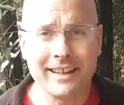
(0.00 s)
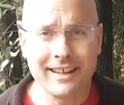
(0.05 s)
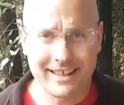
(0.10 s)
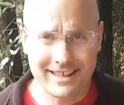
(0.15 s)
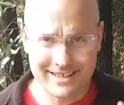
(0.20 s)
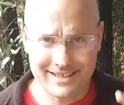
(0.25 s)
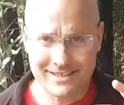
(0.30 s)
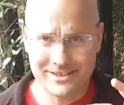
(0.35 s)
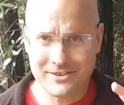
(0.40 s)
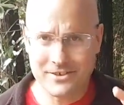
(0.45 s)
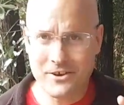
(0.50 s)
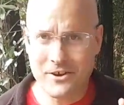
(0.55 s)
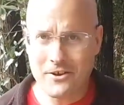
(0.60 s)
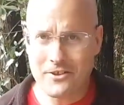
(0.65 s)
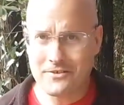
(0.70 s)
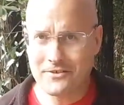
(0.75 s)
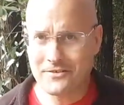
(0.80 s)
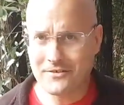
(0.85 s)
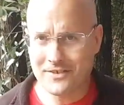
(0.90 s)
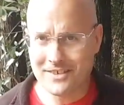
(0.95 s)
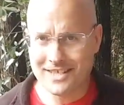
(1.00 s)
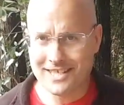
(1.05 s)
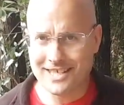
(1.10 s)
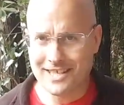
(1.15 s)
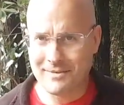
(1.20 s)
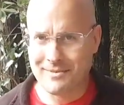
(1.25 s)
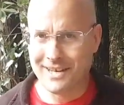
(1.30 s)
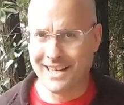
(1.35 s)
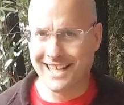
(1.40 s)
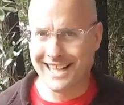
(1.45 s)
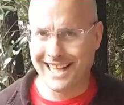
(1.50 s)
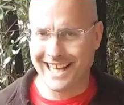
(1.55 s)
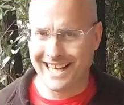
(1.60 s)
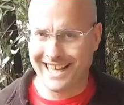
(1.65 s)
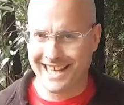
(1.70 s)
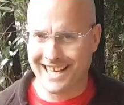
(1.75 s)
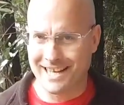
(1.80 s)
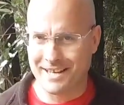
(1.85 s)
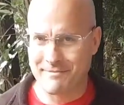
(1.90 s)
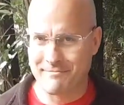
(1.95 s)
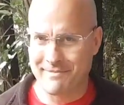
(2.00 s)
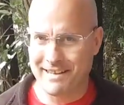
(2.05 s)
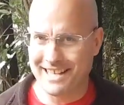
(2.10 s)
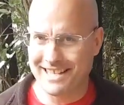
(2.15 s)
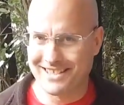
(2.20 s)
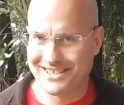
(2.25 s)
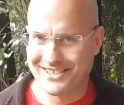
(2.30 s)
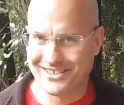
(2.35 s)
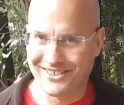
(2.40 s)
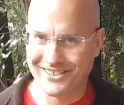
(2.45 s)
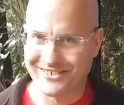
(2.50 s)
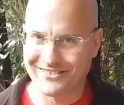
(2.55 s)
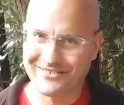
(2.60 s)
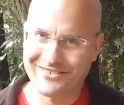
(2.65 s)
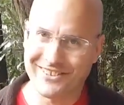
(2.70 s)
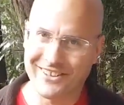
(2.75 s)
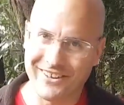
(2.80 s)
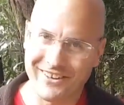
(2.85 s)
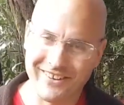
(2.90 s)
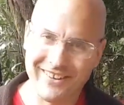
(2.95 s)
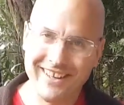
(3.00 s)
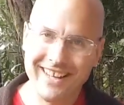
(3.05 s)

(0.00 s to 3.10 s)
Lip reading: It's not for stimulating menstrual flow.